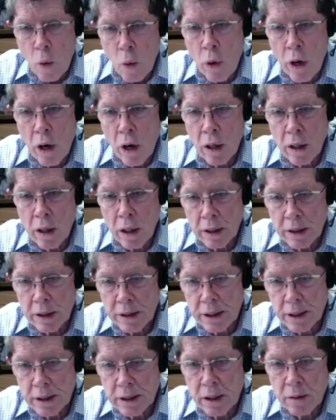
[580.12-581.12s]
We are in a
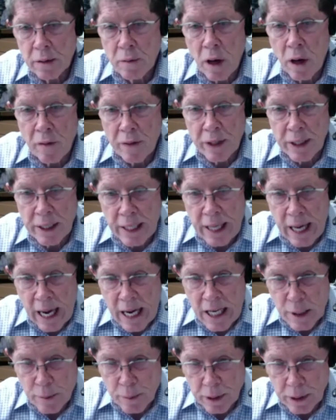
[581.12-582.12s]
system of
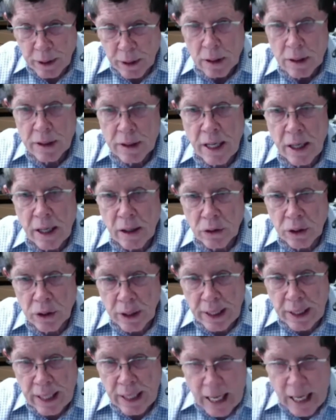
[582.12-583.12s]
engagement, sales
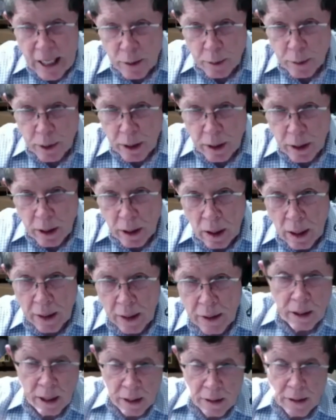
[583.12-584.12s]
engagement. Now,
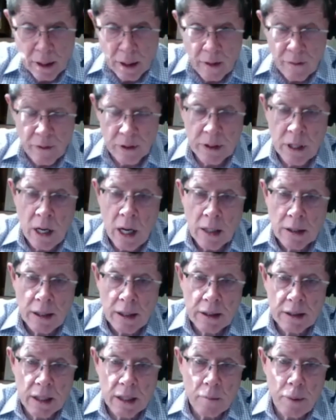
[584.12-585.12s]
here's the difference.
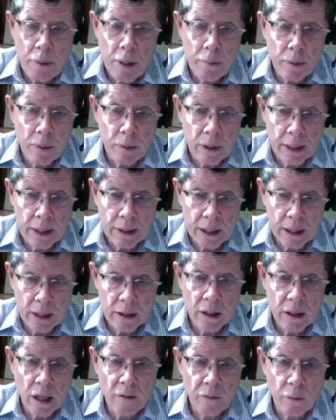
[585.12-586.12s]
See, some people like
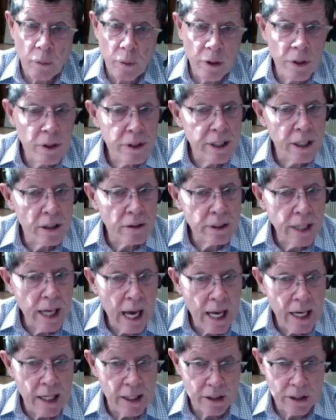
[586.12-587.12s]
SalesLoft and one of their sales
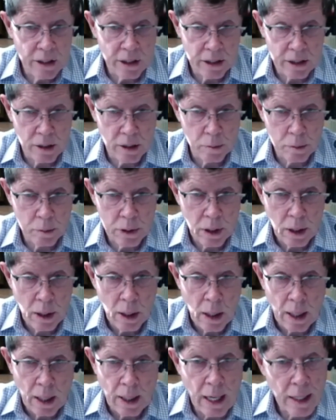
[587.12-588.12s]
cadence systems,
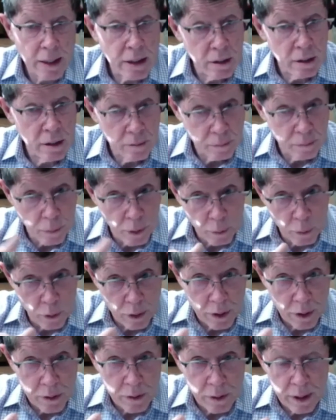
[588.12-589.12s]
and that's one
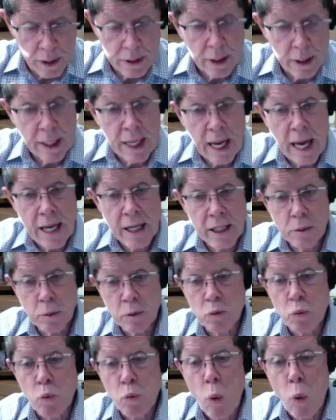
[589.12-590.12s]
of the trends. And cadence
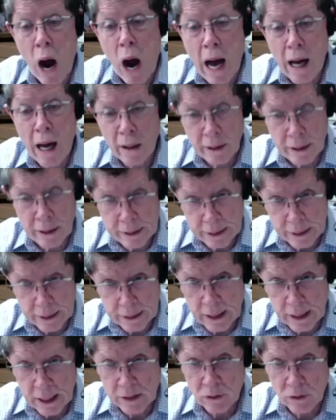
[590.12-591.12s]
was wildly
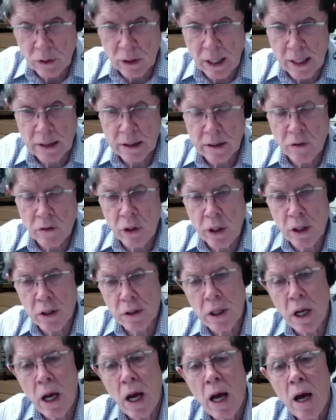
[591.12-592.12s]
successful the last several years
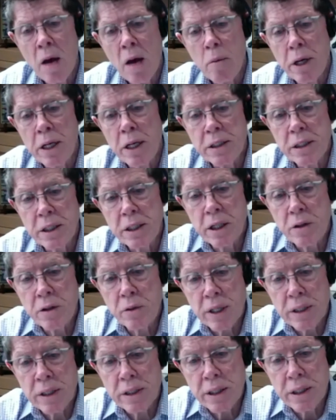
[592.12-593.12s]
because it
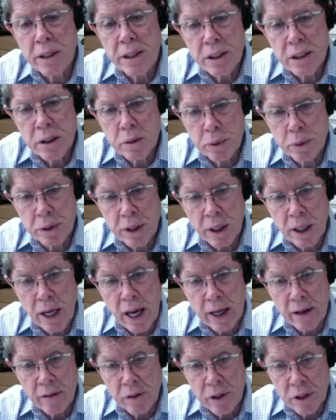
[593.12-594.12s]
addressed the discipline, the
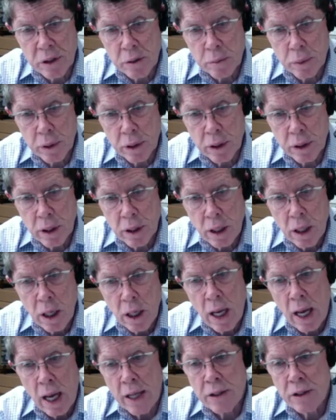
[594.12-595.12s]
lack of discipline
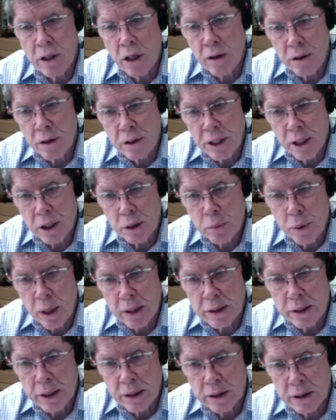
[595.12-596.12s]
in, uh, in sales
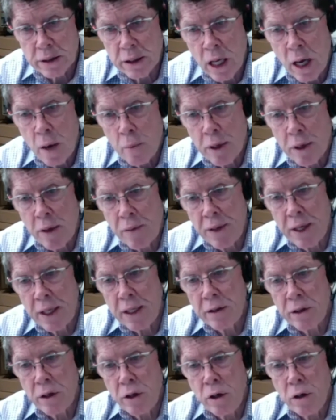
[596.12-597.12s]
processes. But I'm
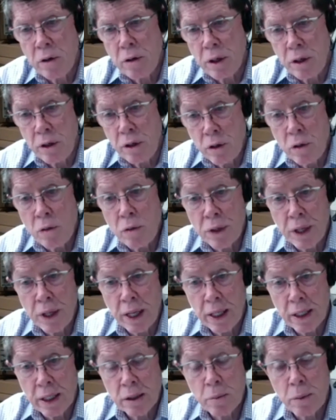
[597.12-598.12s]
thinking the, the new
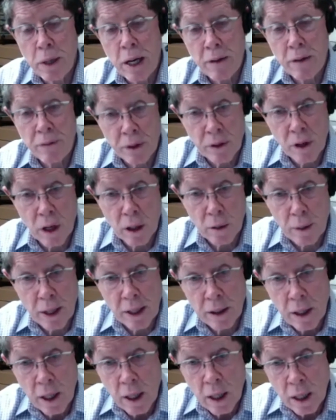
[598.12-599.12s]
thing is about, they're talking
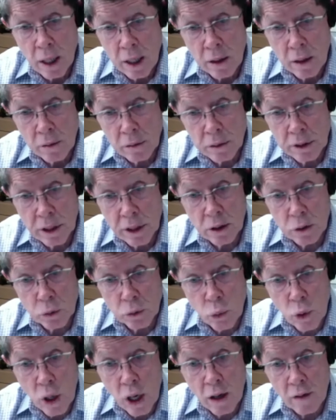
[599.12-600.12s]
about, you know, sales
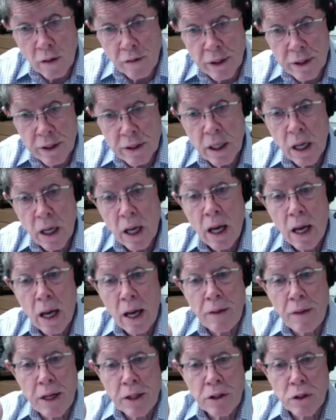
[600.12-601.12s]
relevance
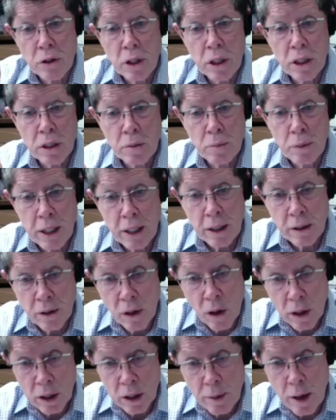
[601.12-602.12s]
that you need to be
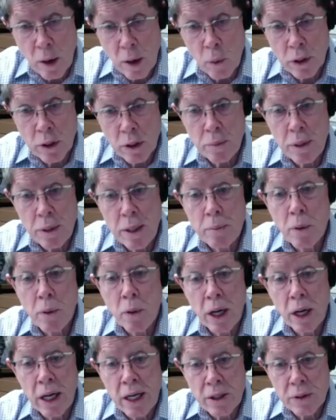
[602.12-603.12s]
talking about what the people
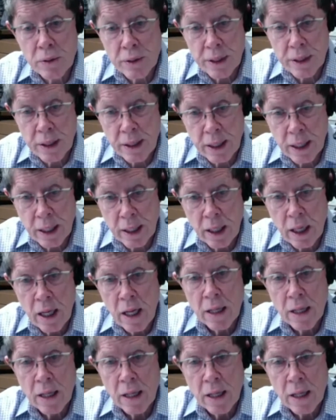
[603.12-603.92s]
are interested in.